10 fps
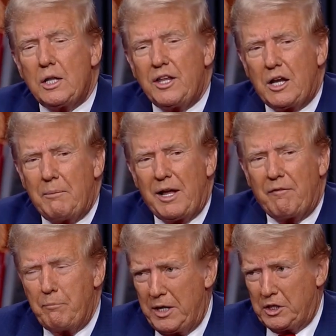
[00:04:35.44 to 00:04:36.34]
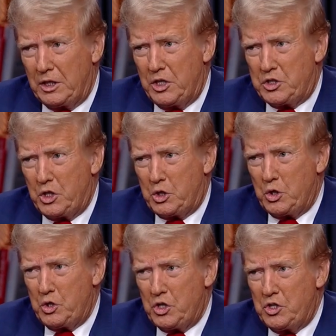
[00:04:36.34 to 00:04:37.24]
They come out of mental
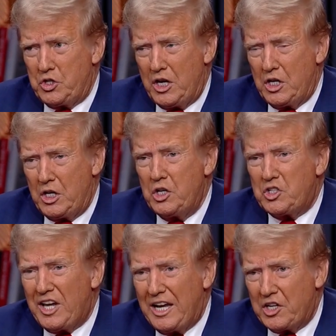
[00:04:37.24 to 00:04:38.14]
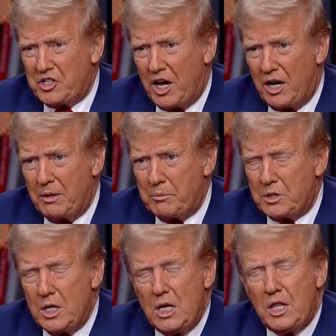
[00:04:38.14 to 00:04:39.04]
institutions and insane asylums.